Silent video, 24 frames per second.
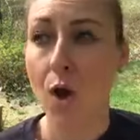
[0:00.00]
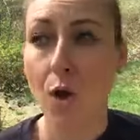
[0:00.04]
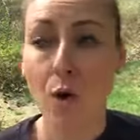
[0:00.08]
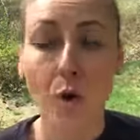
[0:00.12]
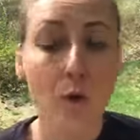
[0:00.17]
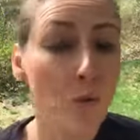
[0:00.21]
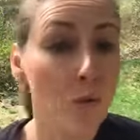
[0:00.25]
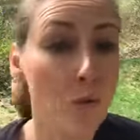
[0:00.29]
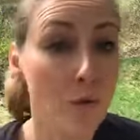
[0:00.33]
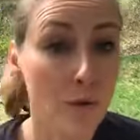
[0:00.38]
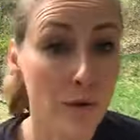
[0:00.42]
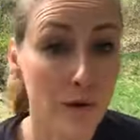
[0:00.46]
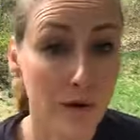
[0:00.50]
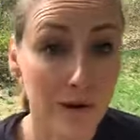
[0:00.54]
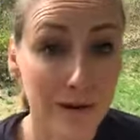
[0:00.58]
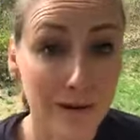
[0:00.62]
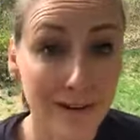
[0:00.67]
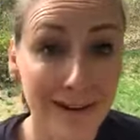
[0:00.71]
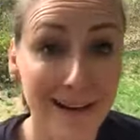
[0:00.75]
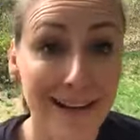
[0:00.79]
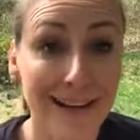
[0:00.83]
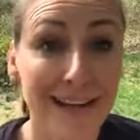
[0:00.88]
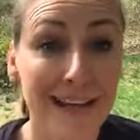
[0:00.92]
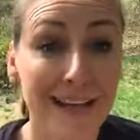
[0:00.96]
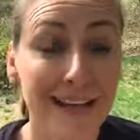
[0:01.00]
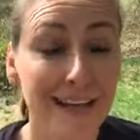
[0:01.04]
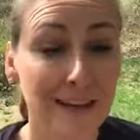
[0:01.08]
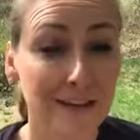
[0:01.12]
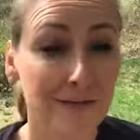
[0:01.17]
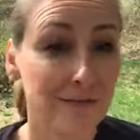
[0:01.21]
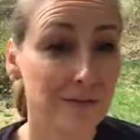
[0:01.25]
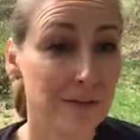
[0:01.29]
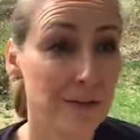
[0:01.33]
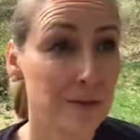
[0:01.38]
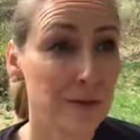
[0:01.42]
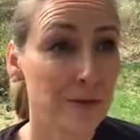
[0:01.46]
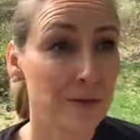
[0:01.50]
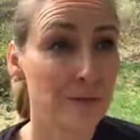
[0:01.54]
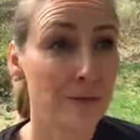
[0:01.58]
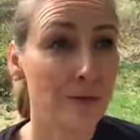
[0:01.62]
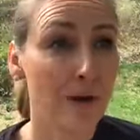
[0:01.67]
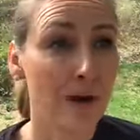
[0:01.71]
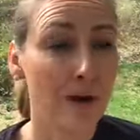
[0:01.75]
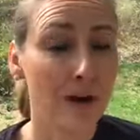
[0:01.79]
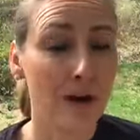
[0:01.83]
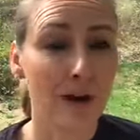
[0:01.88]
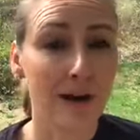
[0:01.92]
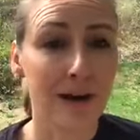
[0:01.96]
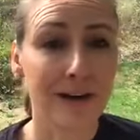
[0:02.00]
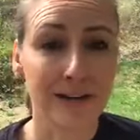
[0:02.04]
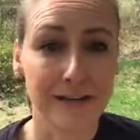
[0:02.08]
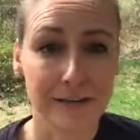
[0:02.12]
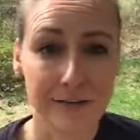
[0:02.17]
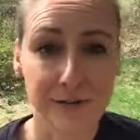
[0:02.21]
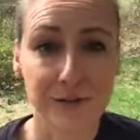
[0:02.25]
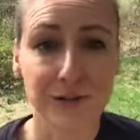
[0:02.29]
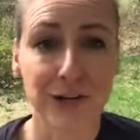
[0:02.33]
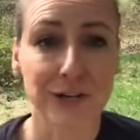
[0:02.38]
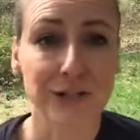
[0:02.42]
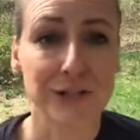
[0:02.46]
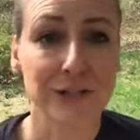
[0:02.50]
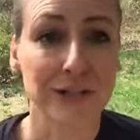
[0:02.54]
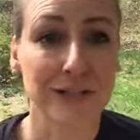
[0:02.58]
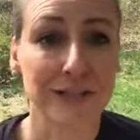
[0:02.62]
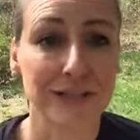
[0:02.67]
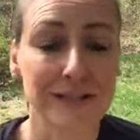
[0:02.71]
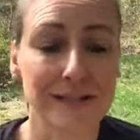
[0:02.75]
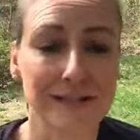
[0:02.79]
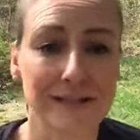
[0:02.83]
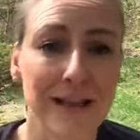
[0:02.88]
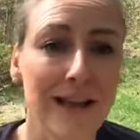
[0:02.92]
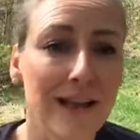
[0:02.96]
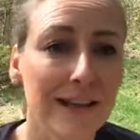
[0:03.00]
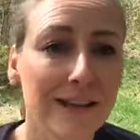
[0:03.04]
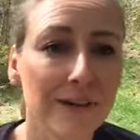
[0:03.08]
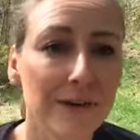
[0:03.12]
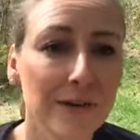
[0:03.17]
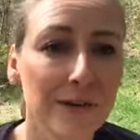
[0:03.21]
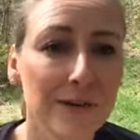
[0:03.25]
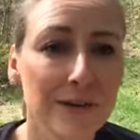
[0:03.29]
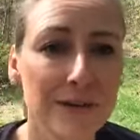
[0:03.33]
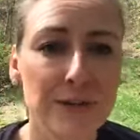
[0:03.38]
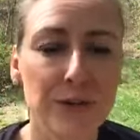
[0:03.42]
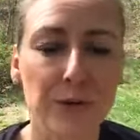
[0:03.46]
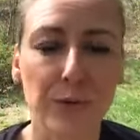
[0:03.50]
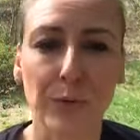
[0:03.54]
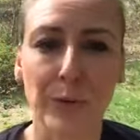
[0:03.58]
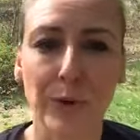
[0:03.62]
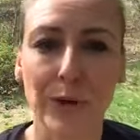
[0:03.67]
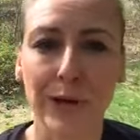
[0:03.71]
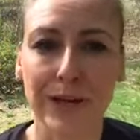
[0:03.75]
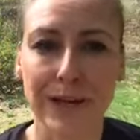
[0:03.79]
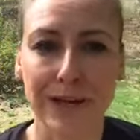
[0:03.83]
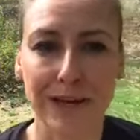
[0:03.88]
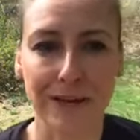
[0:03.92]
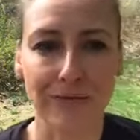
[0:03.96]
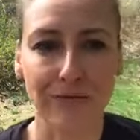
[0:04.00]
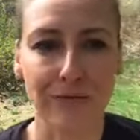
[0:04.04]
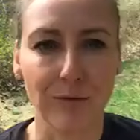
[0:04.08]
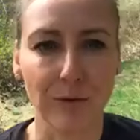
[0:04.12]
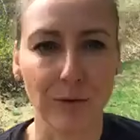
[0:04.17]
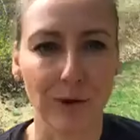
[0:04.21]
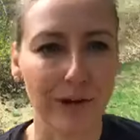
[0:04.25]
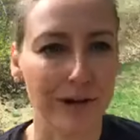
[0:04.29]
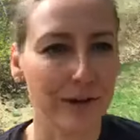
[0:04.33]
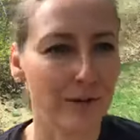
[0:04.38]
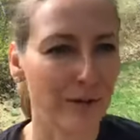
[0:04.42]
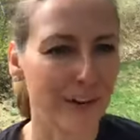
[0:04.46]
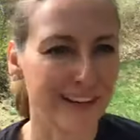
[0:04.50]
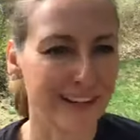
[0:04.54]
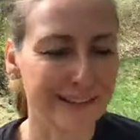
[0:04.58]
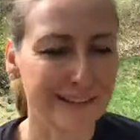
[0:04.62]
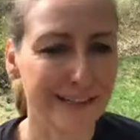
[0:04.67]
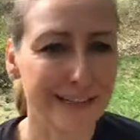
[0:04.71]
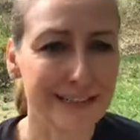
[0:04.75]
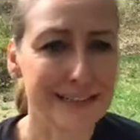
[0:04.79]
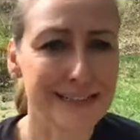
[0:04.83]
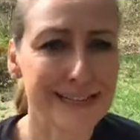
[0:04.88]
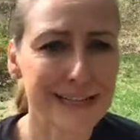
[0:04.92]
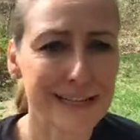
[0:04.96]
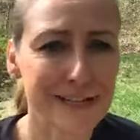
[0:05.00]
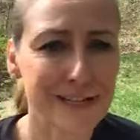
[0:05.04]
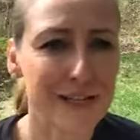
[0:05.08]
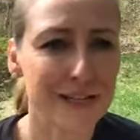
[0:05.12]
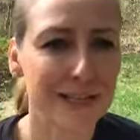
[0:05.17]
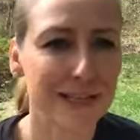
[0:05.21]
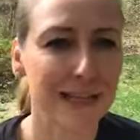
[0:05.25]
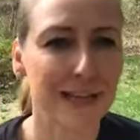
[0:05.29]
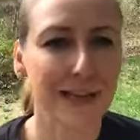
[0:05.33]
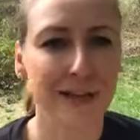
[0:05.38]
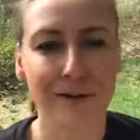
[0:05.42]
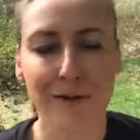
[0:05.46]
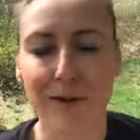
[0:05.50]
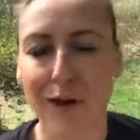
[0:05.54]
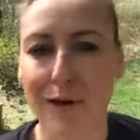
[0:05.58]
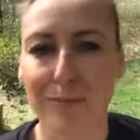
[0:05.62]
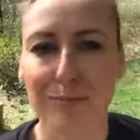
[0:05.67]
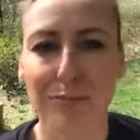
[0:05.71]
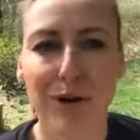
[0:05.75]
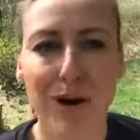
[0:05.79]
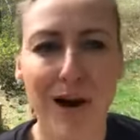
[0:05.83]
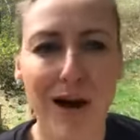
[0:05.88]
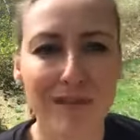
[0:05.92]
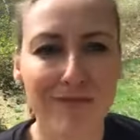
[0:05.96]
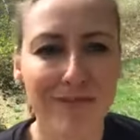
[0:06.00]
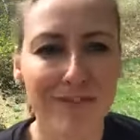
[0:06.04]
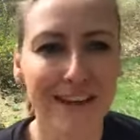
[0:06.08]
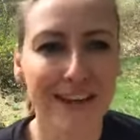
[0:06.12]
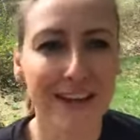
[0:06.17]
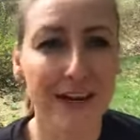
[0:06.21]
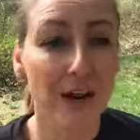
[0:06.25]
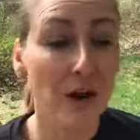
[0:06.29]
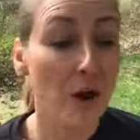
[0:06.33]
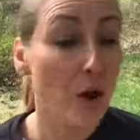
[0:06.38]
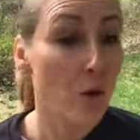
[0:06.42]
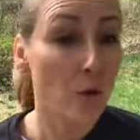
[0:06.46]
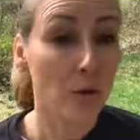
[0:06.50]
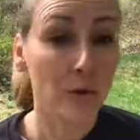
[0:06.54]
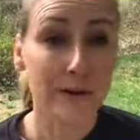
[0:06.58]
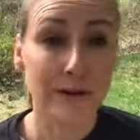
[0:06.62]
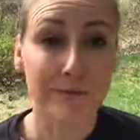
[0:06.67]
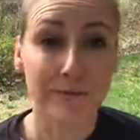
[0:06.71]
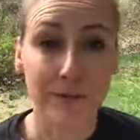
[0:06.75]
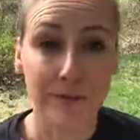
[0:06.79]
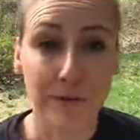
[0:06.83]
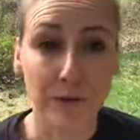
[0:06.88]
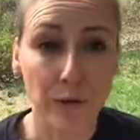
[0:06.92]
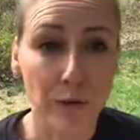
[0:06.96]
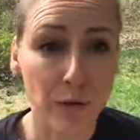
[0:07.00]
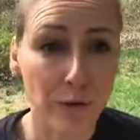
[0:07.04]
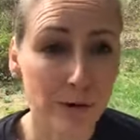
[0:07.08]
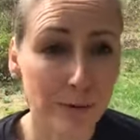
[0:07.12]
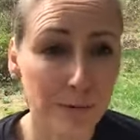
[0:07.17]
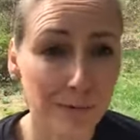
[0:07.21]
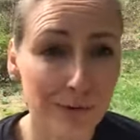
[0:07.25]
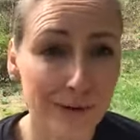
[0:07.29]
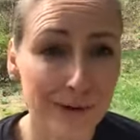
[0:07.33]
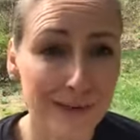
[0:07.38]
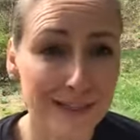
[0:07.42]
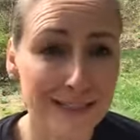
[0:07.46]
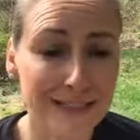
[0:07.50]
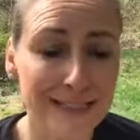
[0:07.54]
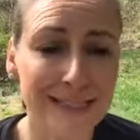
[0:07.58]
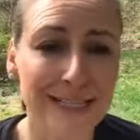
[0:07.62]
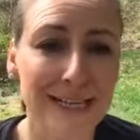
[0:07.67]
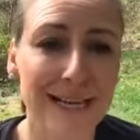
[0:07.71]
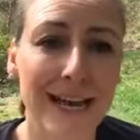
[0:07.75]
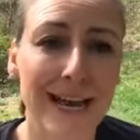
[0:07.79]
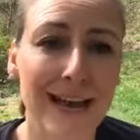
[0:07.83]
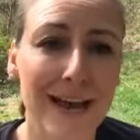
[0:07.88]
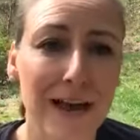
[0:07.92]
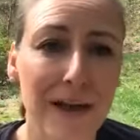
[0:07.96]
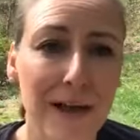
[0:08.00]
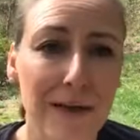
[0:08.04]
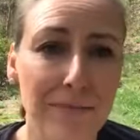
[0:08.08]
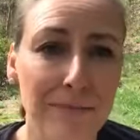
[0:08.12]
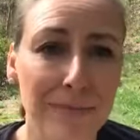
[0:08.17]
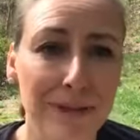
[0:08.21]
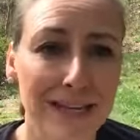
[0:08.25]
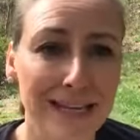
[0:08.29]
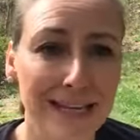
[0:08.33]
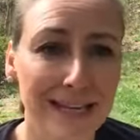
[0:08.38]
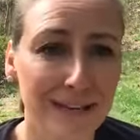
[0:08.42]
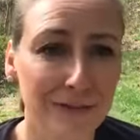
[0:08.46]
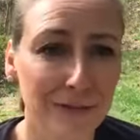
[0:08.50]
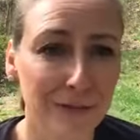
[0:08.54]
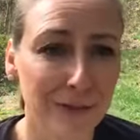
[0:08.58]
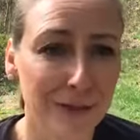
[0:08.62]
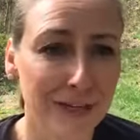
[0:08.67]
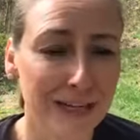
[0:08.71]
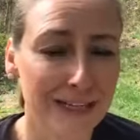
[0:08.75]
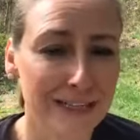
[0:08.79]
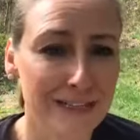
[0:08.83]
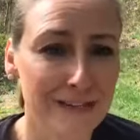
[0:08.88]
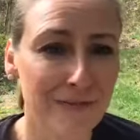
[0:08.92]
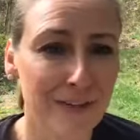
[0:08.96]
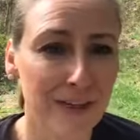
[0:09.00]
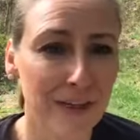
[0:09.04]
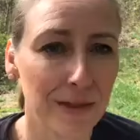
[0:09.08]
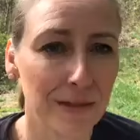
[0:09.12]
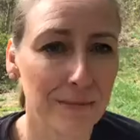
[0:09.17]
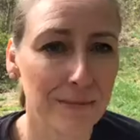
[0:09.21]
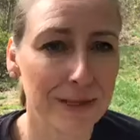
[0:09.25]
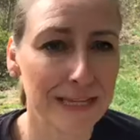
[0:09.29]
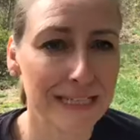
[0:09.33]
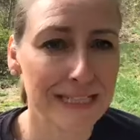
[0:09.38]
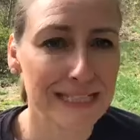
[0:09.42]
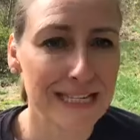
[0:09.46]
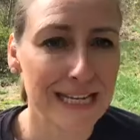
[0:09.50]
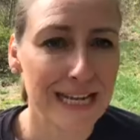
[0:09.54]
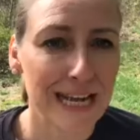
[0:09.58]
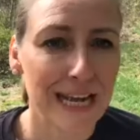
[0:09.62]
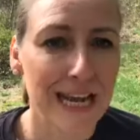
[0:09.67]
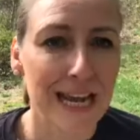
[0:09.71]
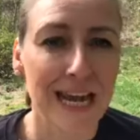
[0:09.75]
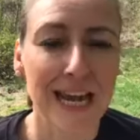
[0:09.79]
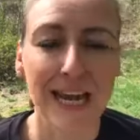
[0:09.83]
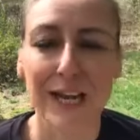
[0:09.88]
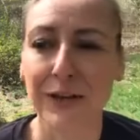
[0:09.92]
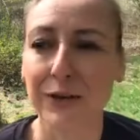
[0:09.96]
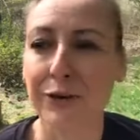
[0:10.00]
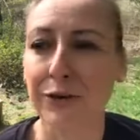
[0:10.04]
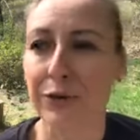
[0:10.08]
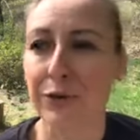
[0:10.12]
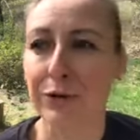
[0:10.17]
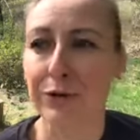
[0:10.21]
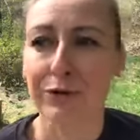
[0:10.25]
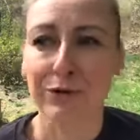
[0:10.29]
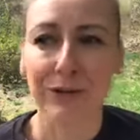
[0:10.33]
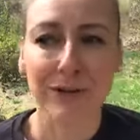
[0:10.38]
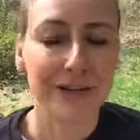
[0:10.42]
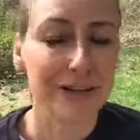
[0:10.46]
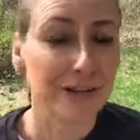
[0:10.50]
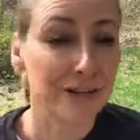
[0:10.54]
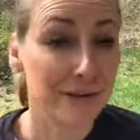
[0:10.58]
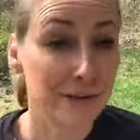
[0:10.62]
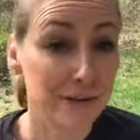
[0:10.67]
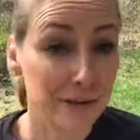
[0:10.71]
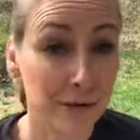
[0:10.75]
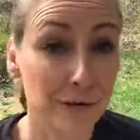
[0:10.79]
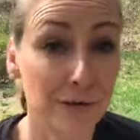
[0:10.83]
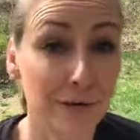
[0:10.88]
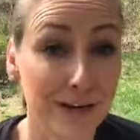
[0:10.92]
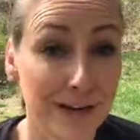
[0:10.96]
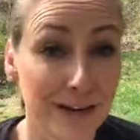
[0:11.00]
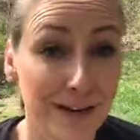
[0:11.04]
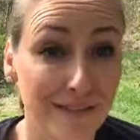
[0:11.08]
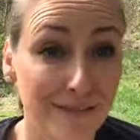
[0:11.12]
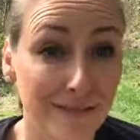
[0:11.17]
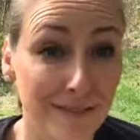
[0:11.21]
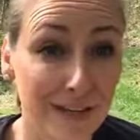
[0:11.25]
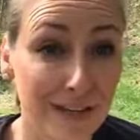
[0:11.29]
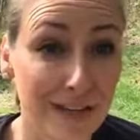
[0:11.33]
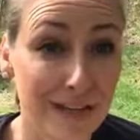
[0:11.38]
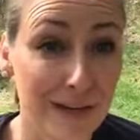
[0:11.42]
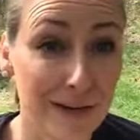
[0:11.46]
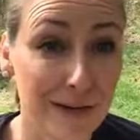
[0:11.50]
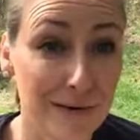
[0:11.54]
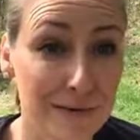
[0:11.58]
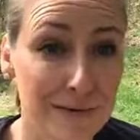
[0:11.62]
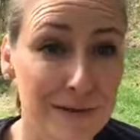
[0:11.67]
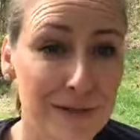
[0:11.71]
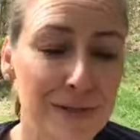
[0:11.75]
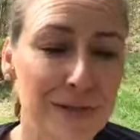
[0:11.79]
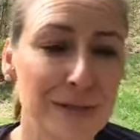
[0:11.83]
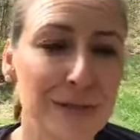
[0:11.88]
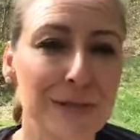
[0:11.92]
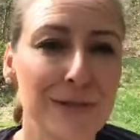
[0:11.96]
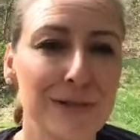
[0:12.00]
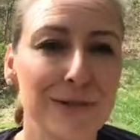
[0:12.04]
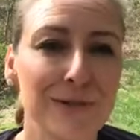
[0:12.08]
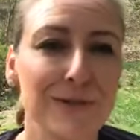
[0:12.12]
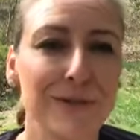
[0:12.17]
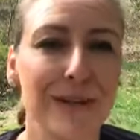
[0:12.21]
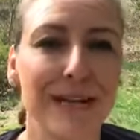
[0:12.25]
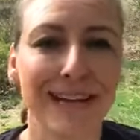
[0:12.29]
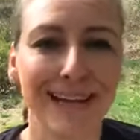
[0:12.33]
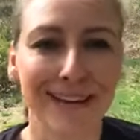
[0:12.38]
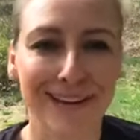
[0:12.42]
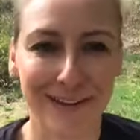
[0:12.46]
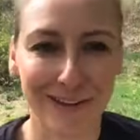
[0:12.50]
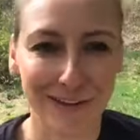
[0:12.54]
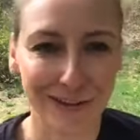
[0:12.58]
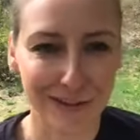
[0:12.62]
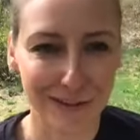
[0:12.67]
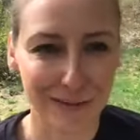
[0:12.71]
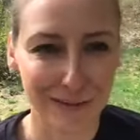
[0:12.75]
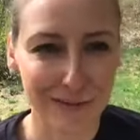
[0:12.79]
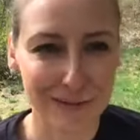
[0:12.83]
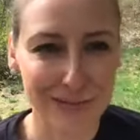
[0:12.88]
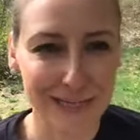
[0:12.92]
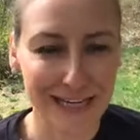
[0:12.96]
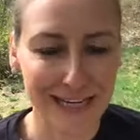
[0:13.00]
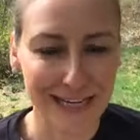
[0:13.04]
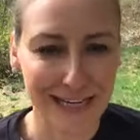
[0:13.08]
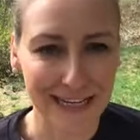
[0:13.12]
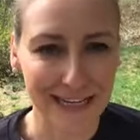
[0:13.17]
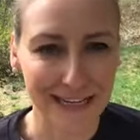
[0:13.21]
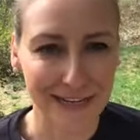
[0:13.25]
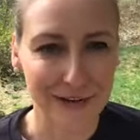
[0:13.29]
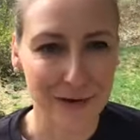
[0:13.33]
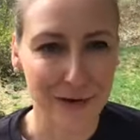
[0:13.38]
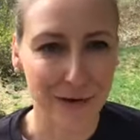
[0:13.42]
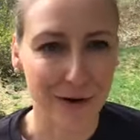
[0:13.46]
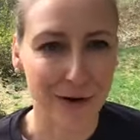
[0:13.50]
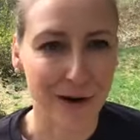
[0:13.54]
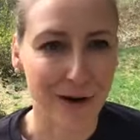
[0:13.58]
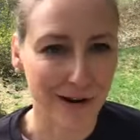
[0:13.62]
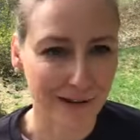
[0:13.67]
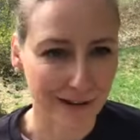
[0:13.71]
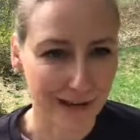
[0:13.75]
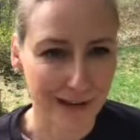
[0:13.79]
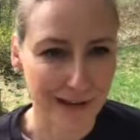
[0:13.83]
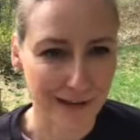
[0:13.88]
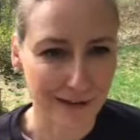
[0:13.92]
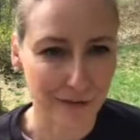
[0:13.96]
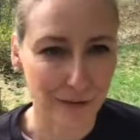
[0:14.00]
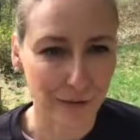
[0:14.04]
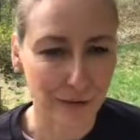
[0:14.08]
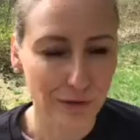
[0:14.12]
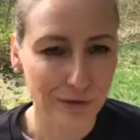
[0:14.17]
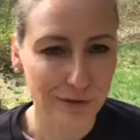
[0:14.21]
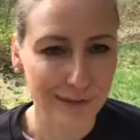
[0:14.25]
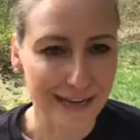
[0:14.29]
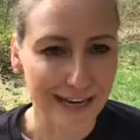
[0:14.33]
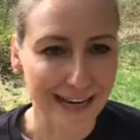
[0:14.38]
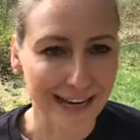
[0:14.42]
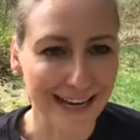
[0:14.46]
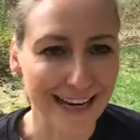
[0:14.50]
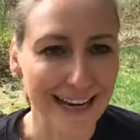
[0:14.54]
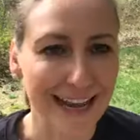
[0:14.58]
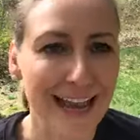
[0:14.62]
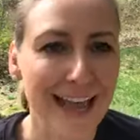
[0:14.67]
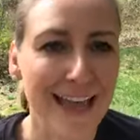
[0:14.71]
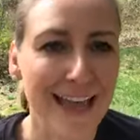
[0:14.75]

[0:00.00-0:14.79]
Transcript: or if you are an instructional designer and you're working for an organization like a nonprofit or even corporate e-learning development, and you're creating videos to include in your online learning,